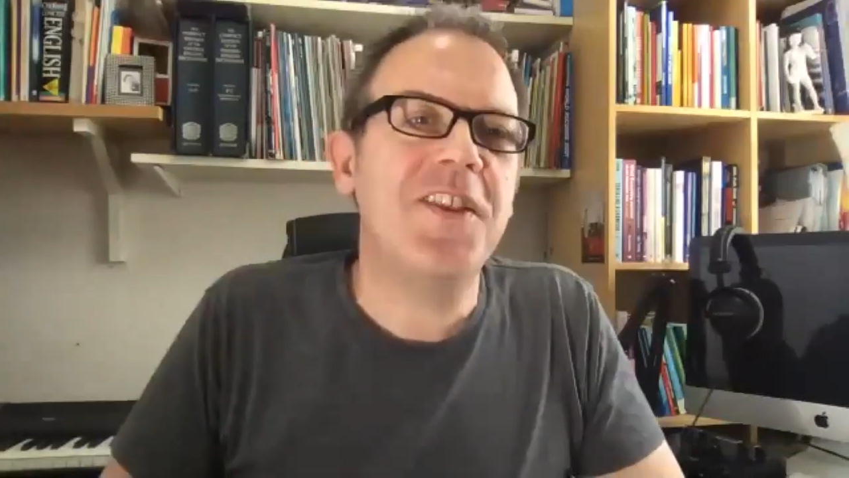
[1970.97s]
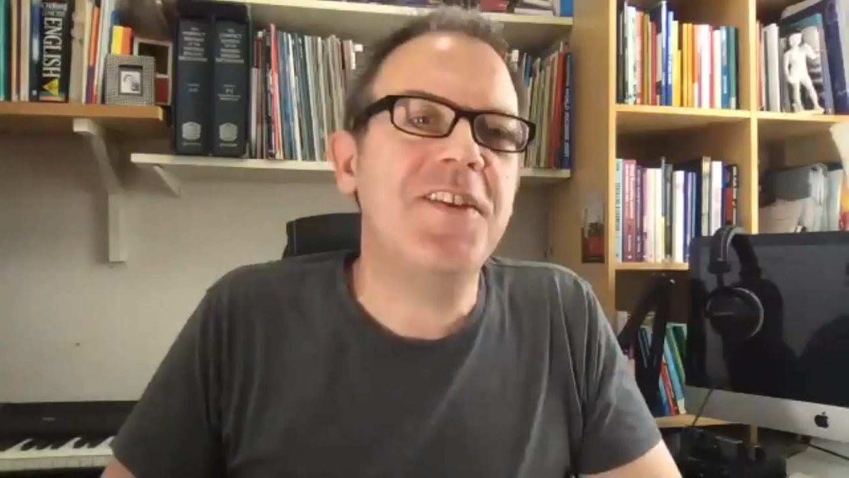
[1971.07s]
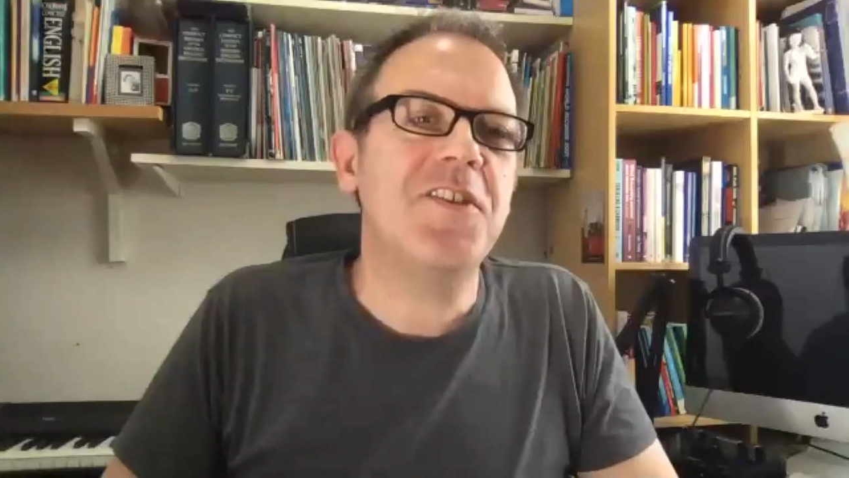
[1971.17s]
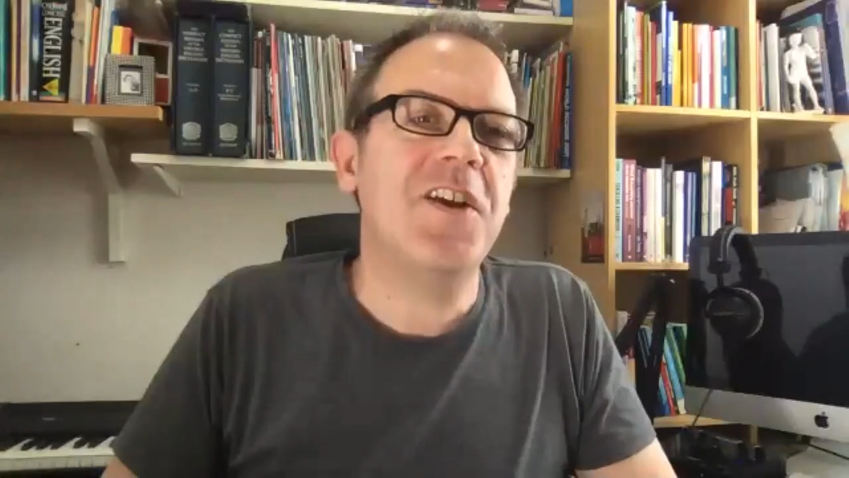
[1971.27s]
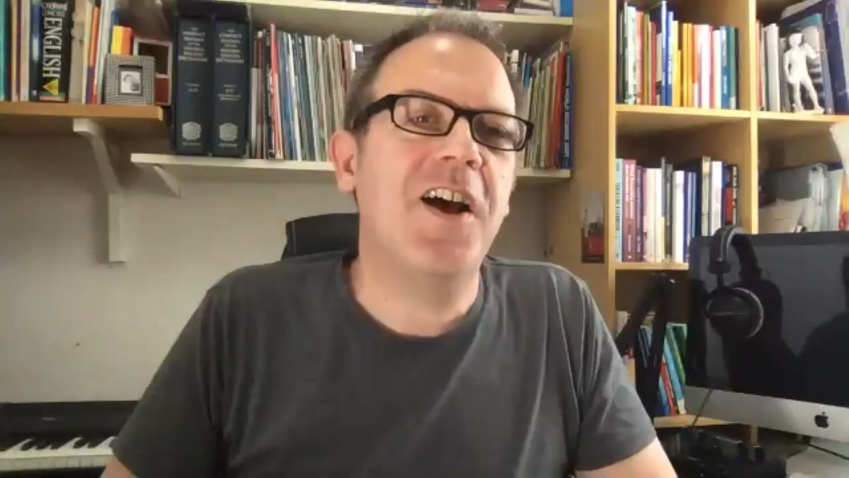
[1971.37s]
is
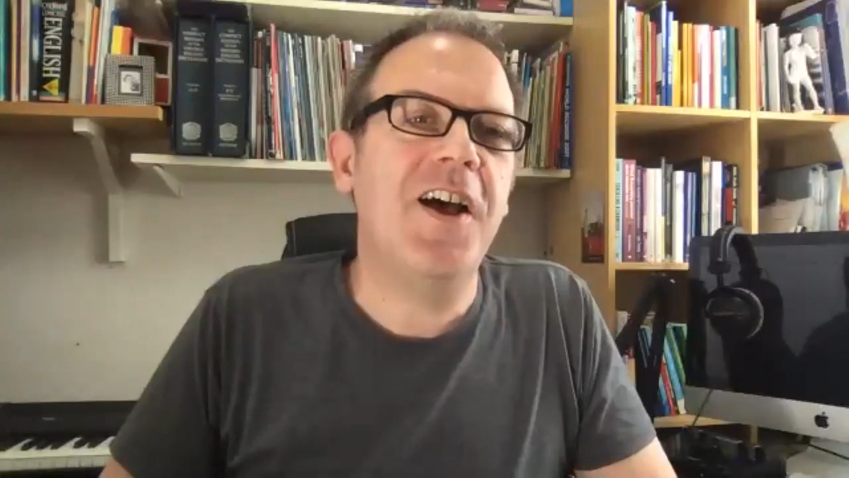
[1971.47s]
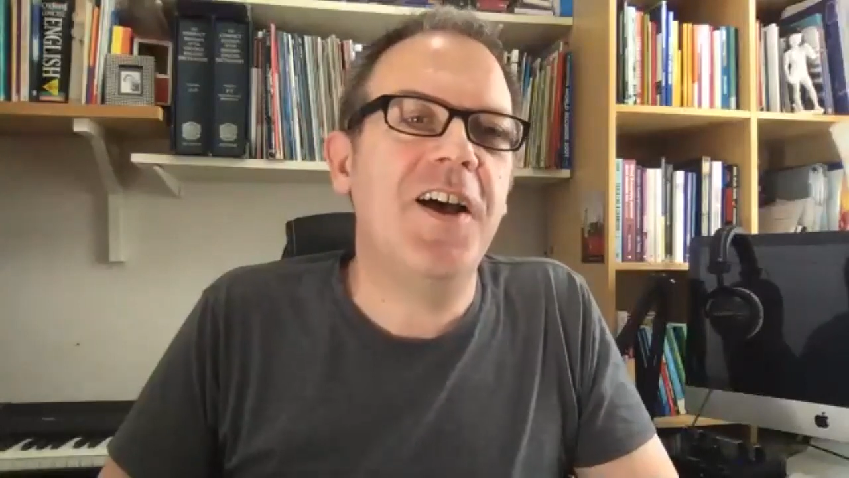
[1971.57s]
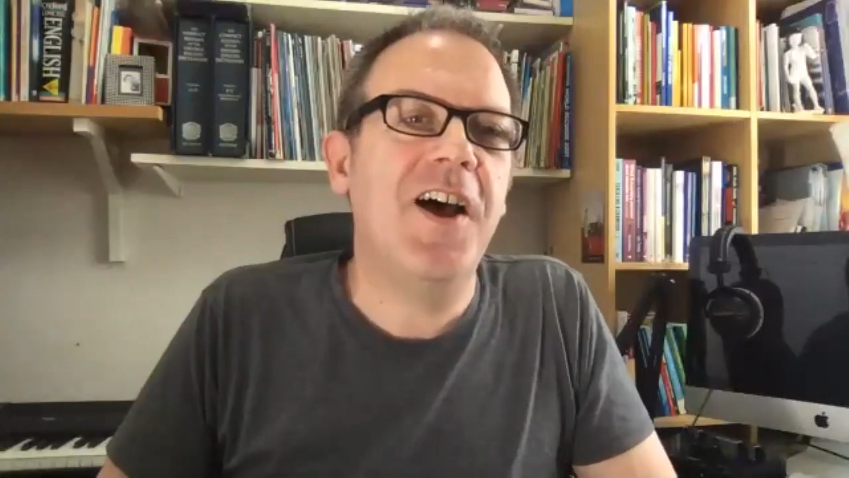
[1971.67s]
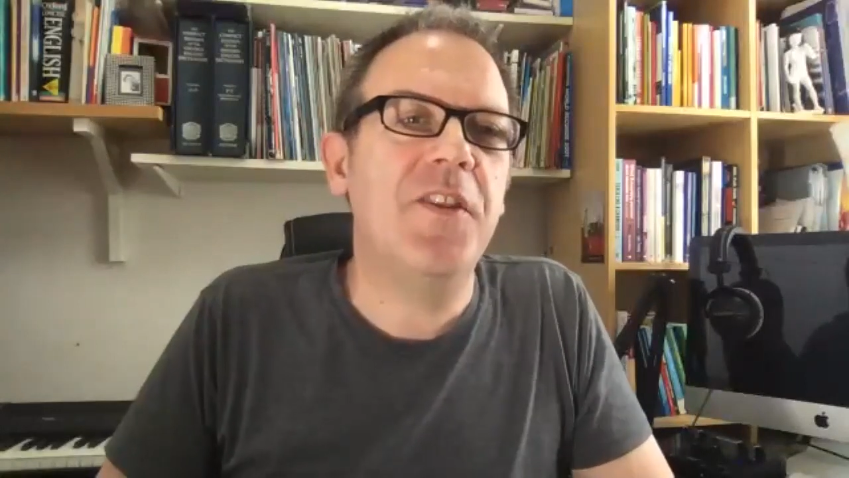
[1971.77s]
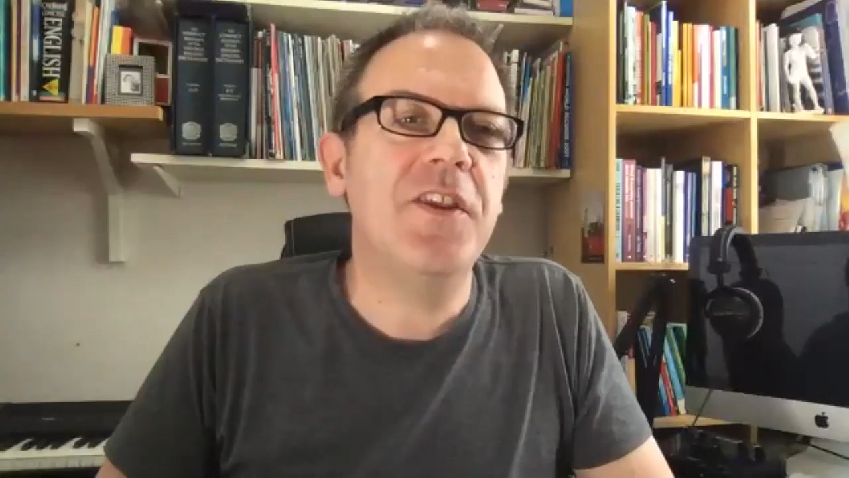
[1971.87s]
a
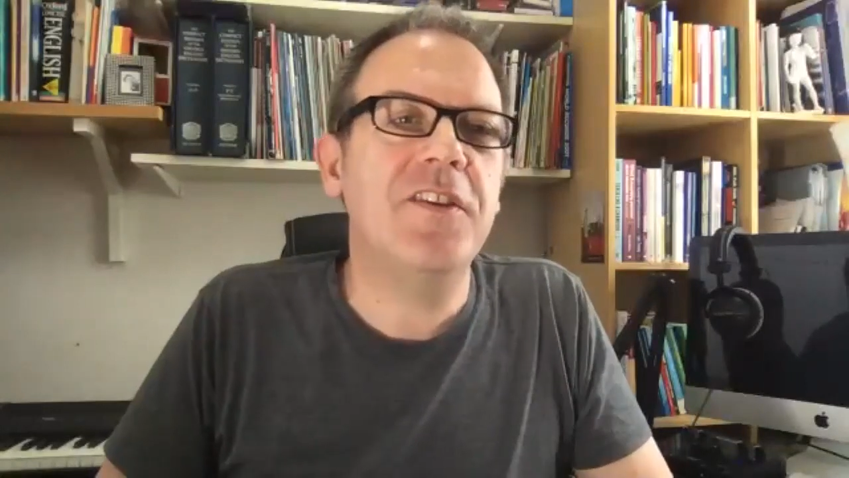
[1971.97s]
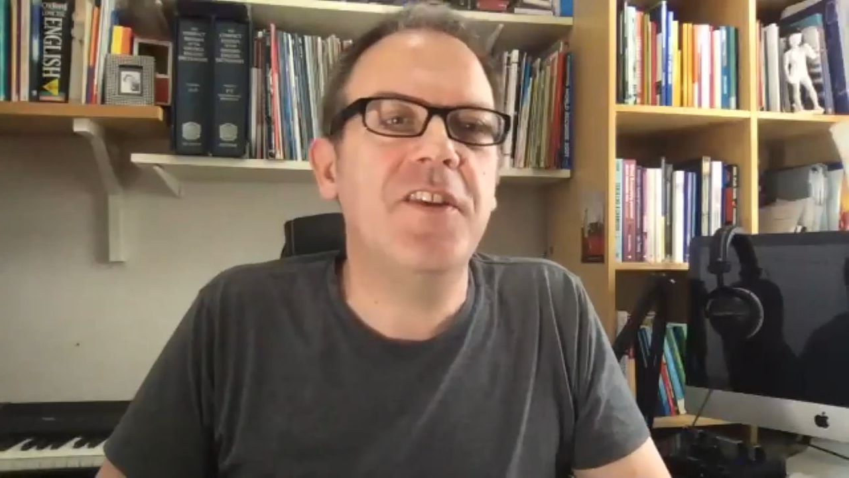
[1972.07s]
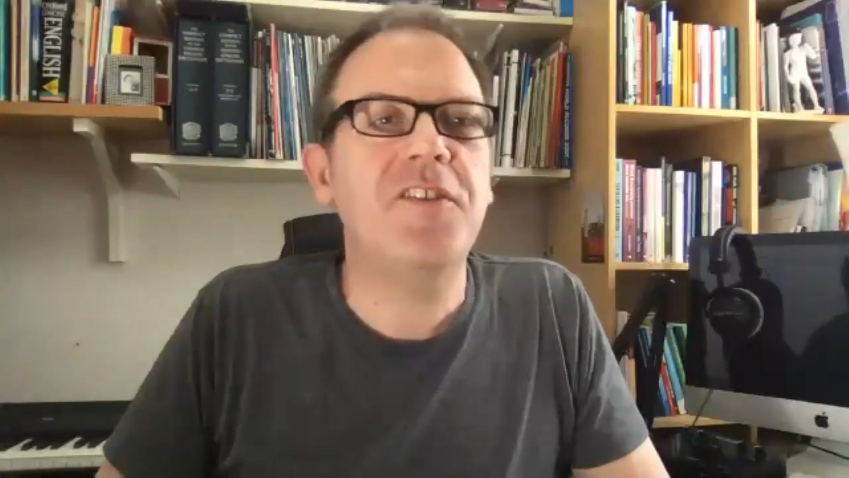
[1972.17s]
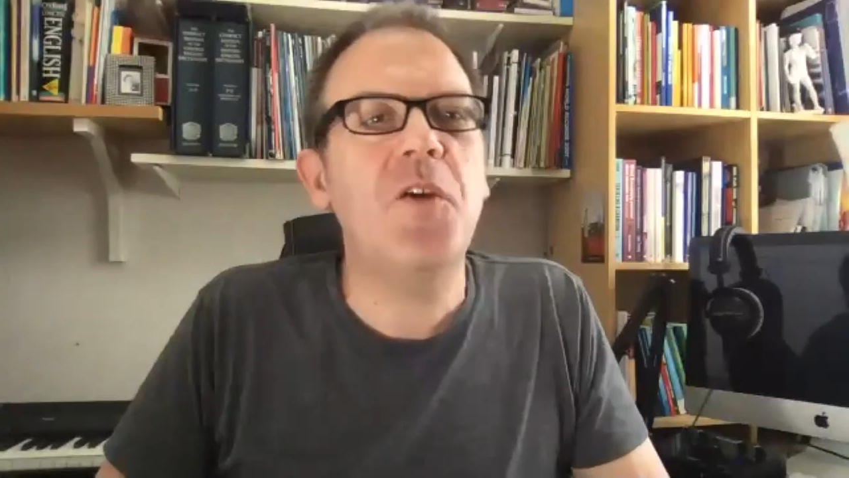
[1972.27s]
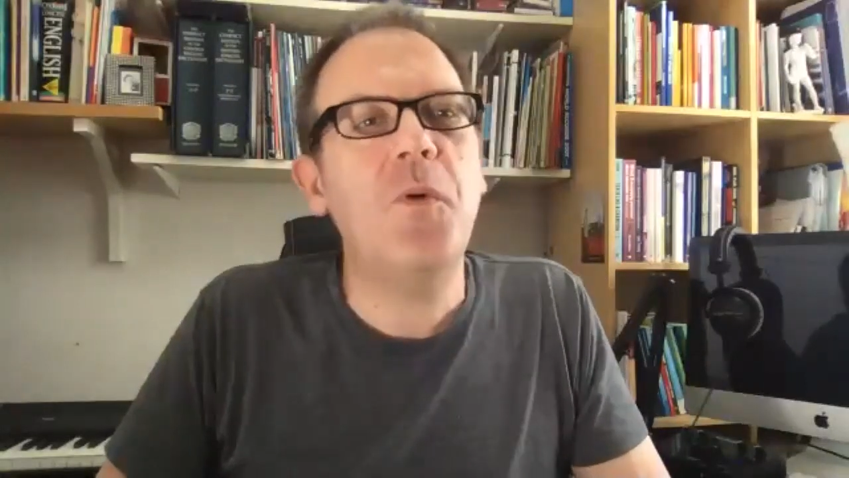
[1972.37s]
hard thing to say.
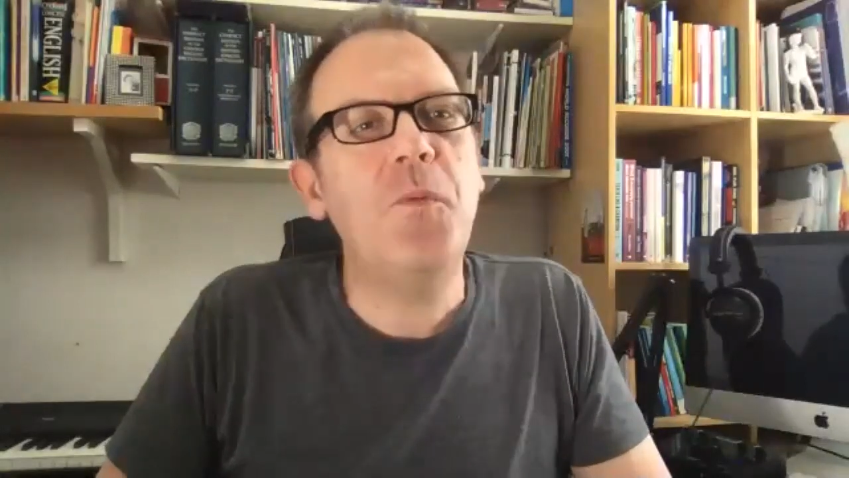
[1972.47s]
So